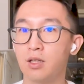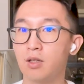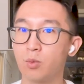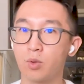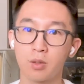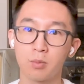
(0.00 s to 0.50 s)

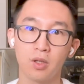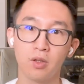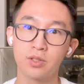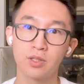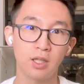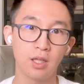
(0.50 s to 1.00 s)
Warner
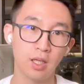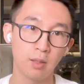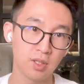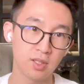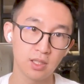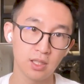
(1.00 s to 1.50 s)
Bros,
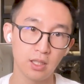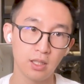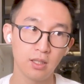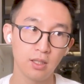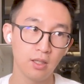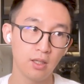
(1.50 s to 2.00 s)
NBC,